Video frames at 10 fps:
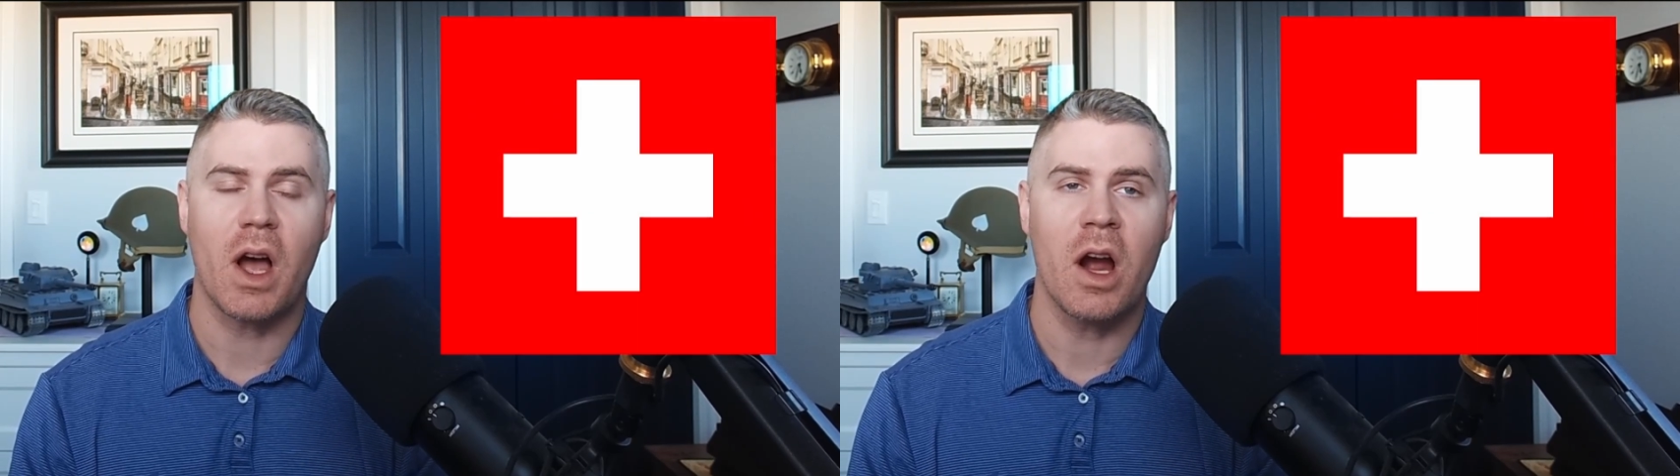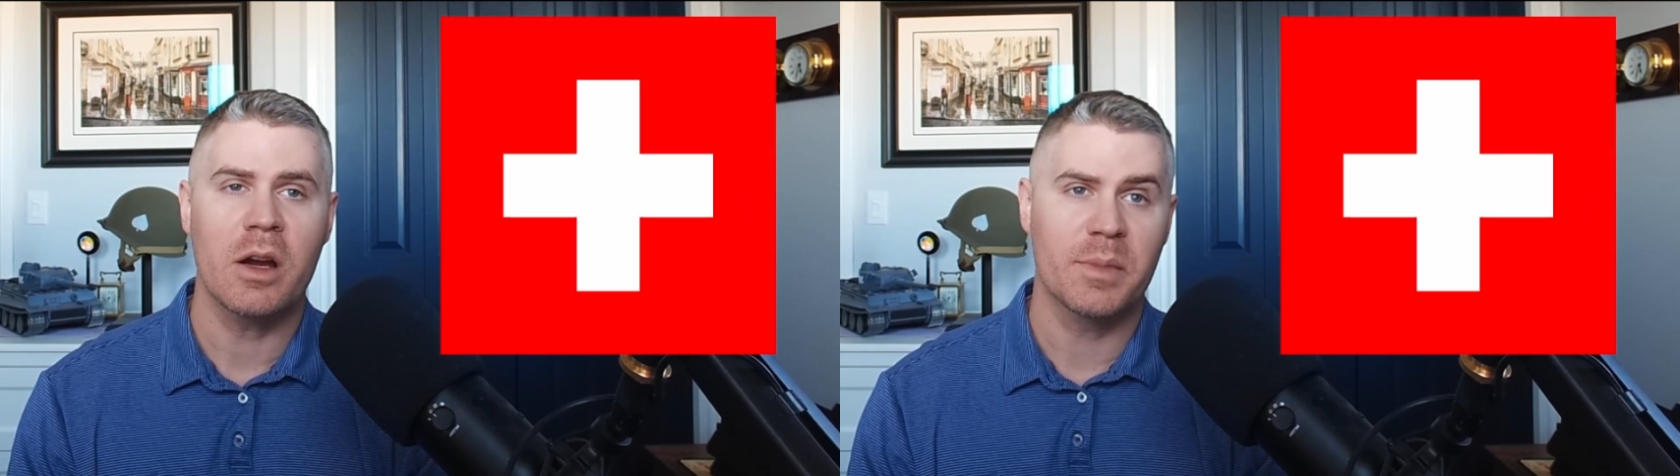
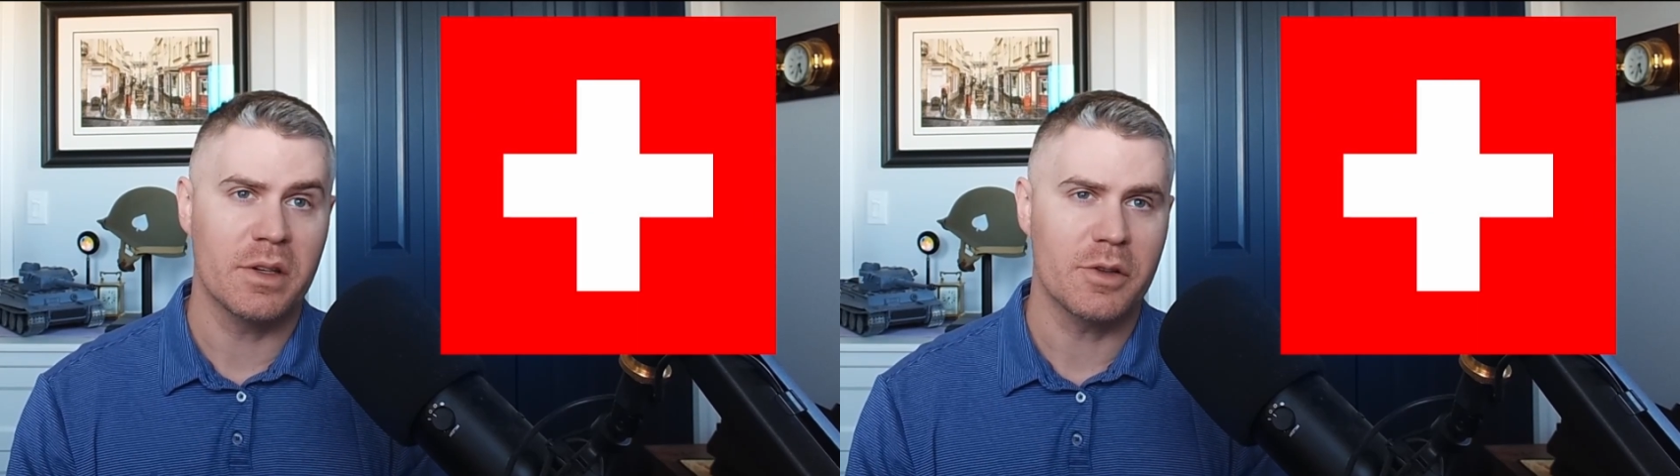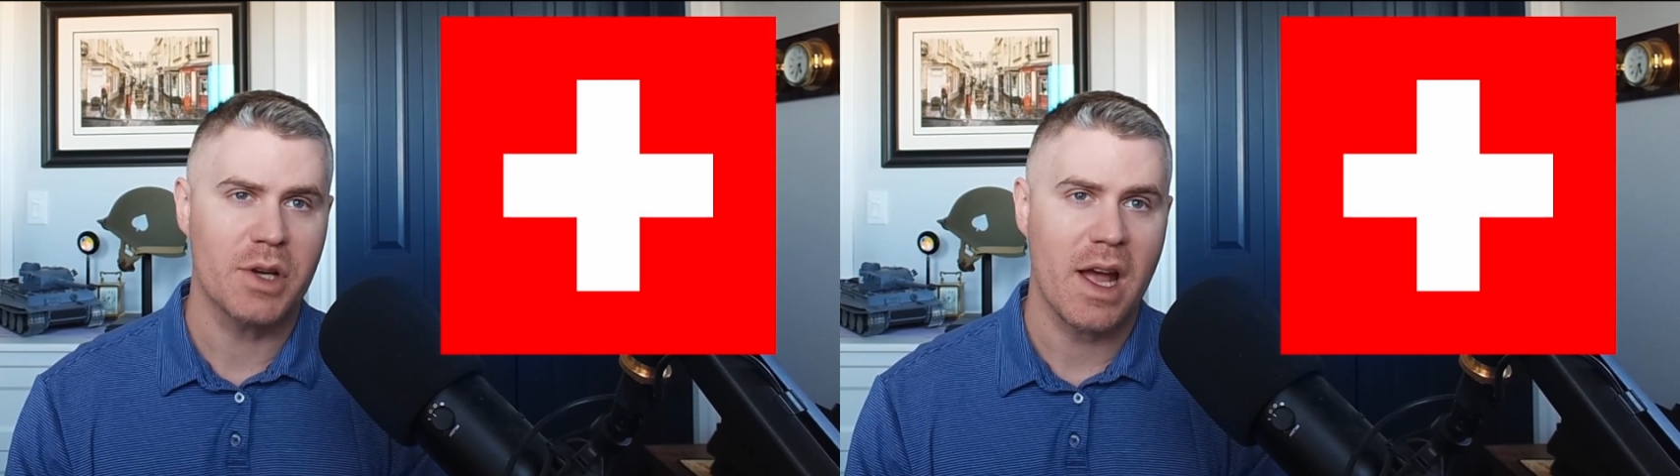armed
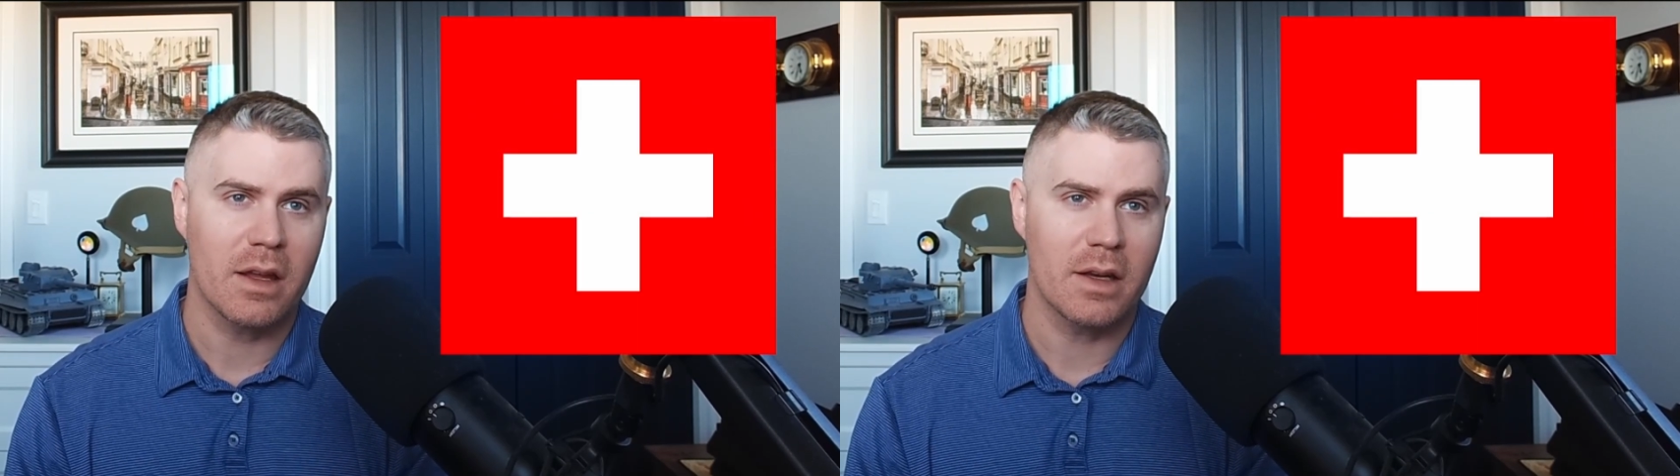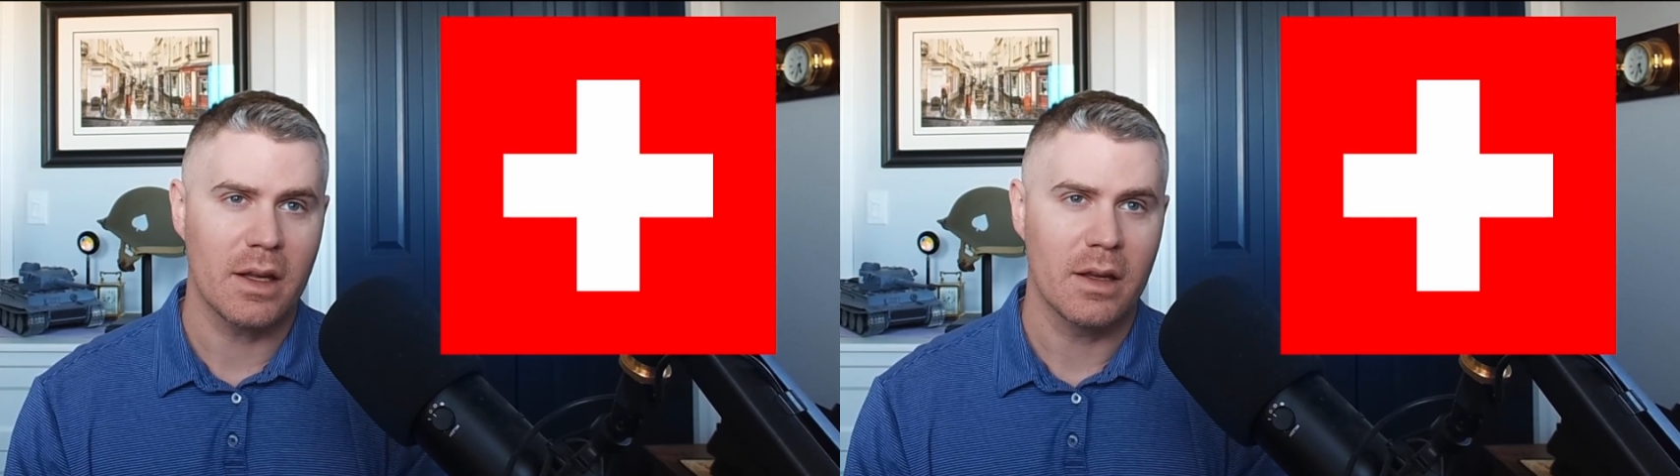
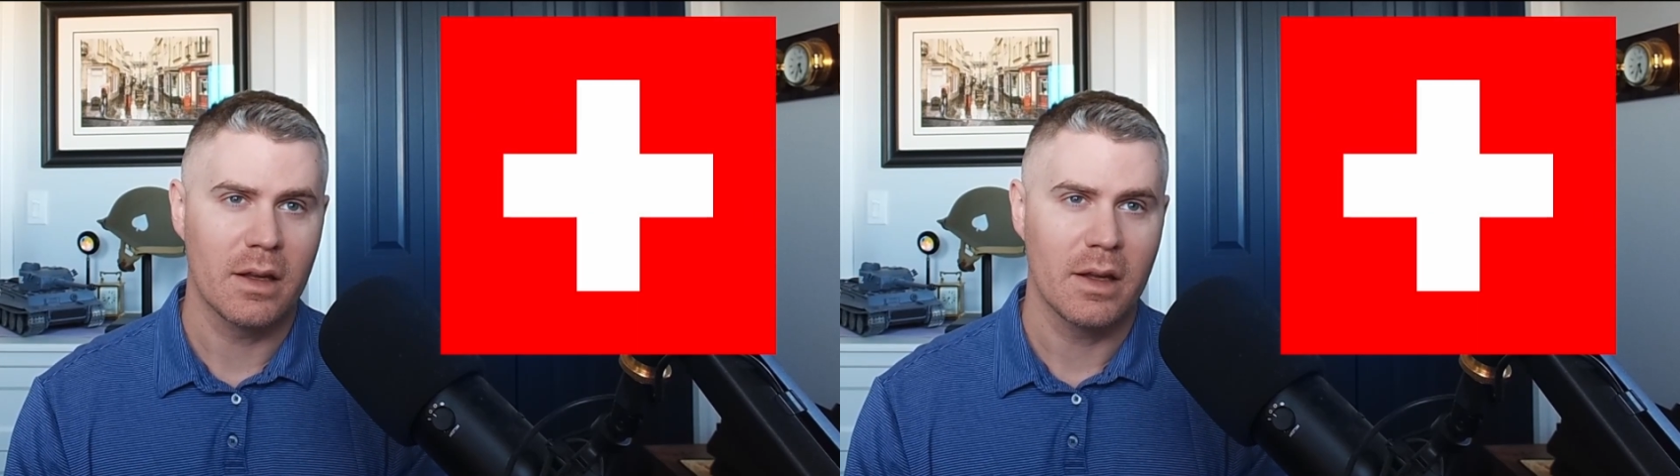neutrality.